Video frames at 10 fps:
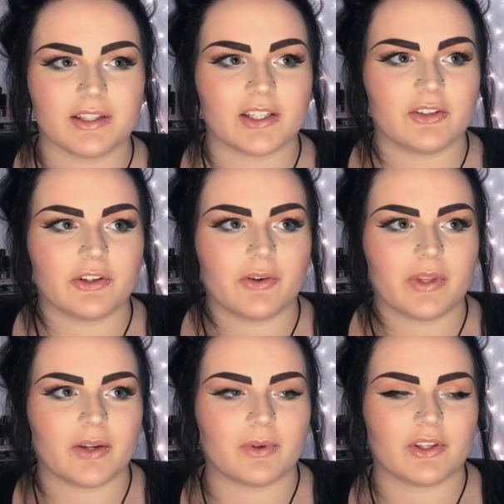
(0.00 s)
like you know
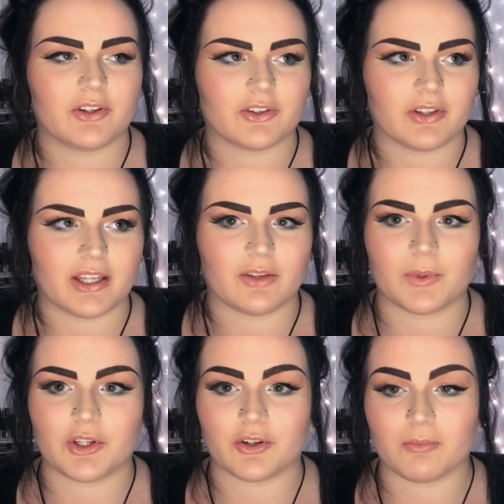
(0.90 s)
like when you're like
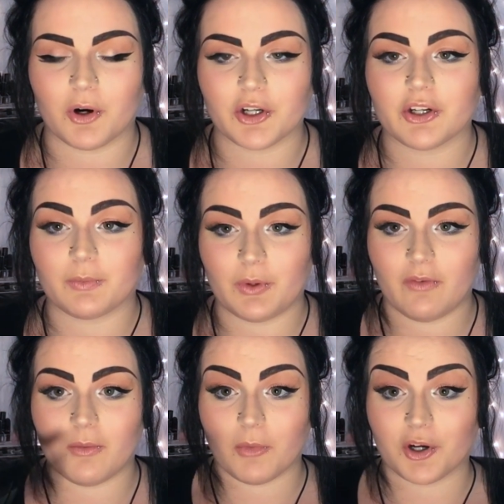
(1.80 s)
when you're mark when you
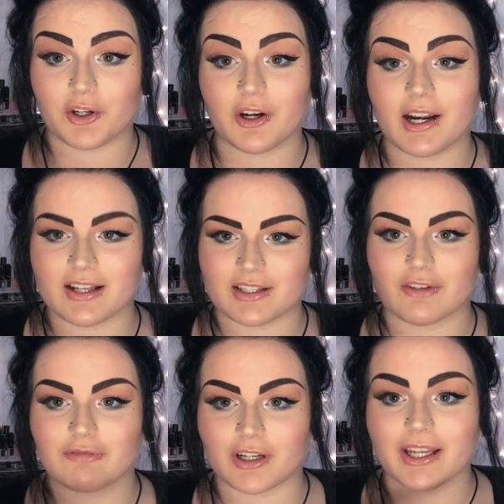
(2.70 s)
have a marker and it's
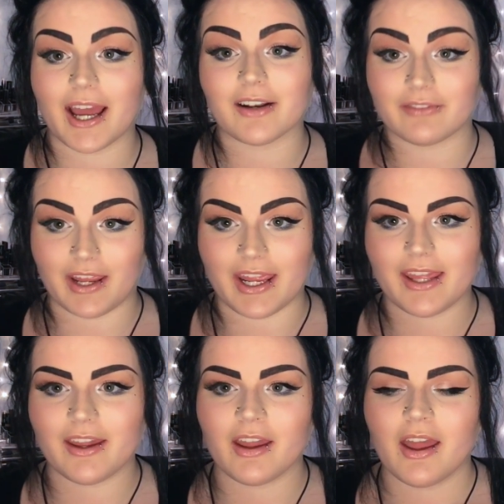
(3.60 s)
like running out of
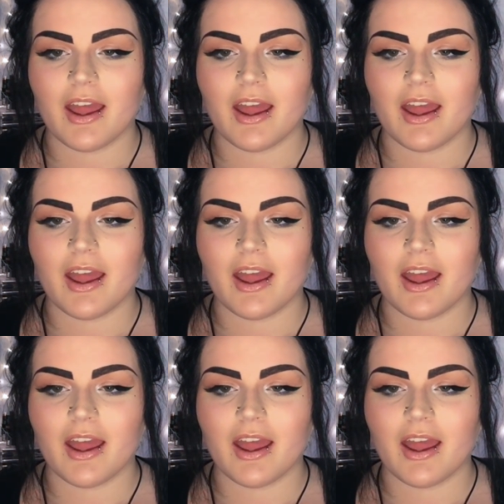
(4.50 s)
ink